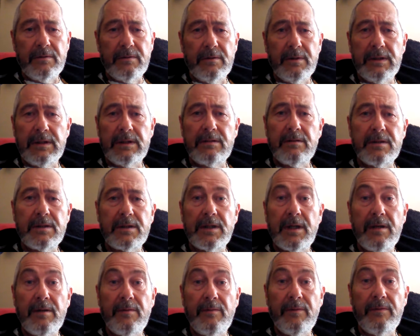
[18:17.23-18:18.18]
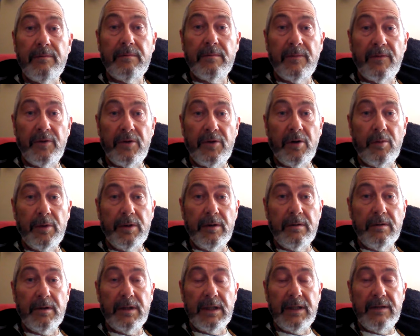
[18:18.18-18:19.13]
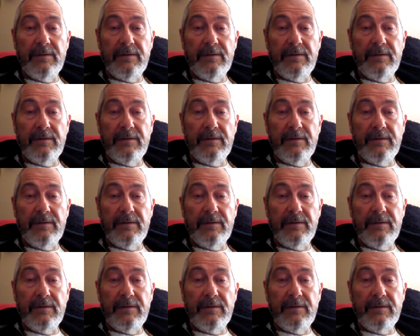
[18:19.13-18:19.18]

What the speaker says: It's the same phenomenon. The